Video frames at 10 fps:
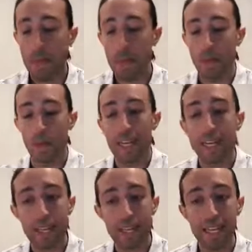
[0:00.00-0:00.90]
So when it
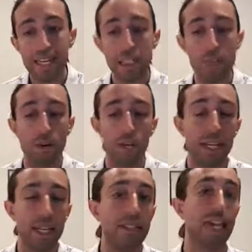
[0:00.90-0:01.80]
does get into the body and
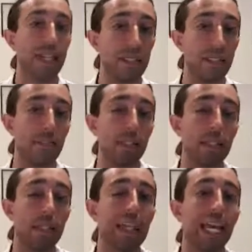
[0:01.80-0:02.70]
does get into the
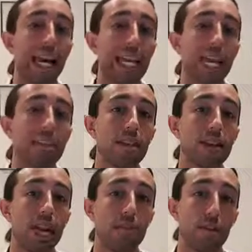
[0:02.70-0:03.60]
blood, it can start to
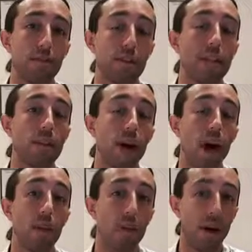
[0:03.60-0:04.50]
have an effect on
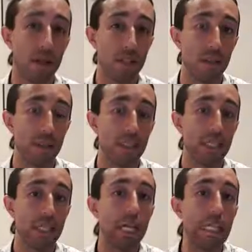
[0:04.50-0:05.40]
other parts of the body.
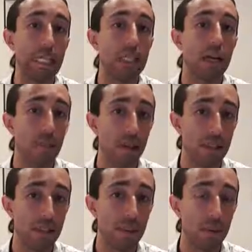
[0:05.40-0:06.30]
These other parts
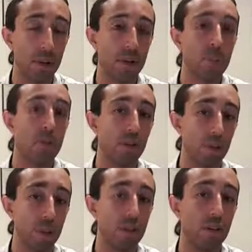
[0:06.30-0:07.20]
of the body would
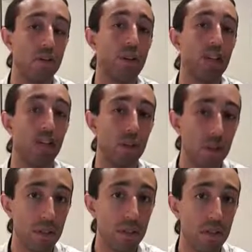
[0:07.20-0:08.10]
include, say, the
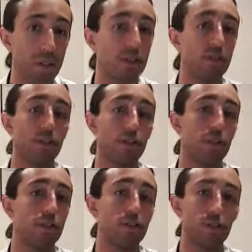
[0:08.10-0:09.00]
organs, such as going
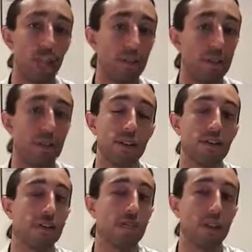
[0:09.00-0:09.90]
to your liver, going to
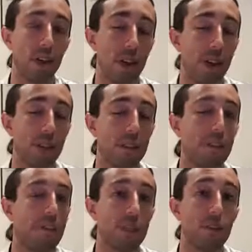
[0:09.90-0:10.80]
affect the heart,
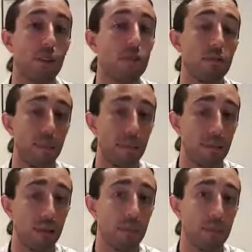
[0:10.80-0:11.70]
even going to affect the
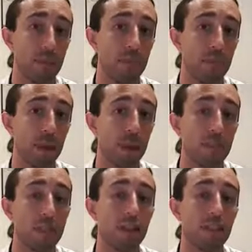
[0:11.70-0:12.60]
stomach. When it
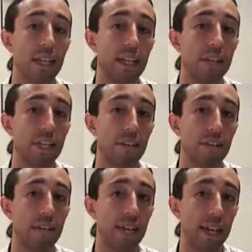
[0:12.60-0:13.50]
starts to get in these areas,
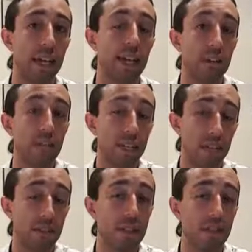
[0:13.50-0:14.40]
again, it's going to
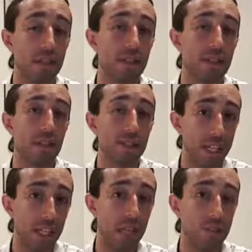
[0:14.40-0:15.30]
irritate, it's going to
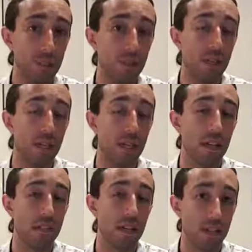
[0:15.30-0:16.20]
take over some of those cells,
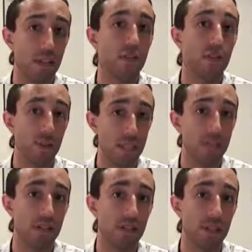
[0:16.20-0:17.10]
and it's going to cause
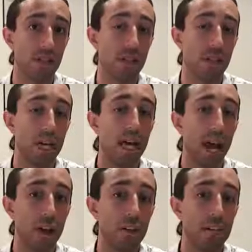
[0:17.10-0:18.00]
inflammation.
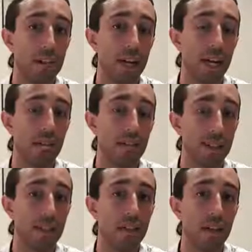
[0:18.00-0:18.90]
And over time, this
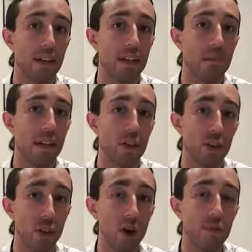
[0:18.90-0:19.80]
can start to mean that
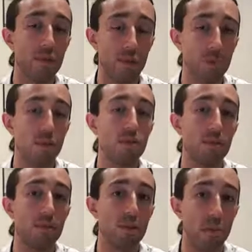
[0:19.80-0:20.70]
your immune
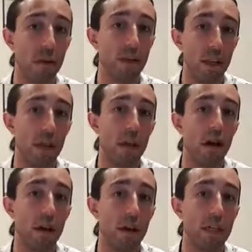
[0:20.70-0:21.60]
system is working a lot
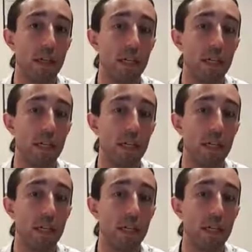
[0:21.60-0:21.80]
harder.